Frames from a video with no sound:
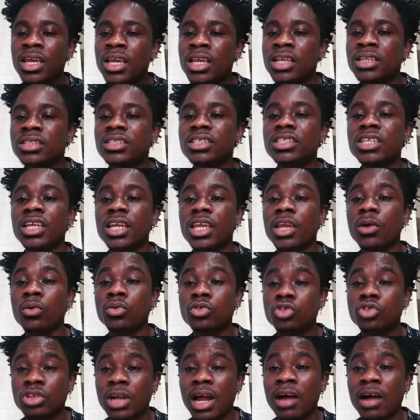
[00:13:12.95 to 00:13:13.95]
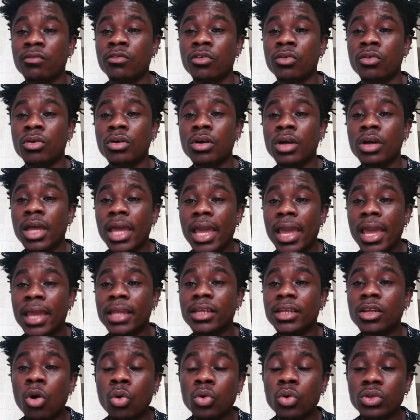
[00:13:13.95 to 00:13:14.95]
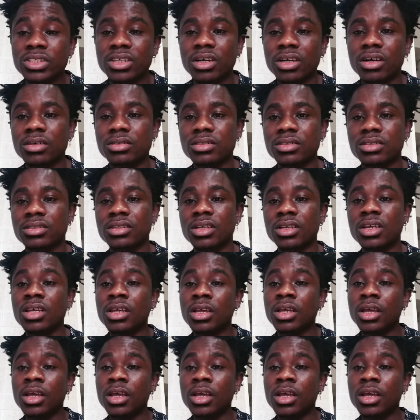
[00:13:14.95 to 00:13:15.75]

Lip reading: is JQ Travel and Hotels.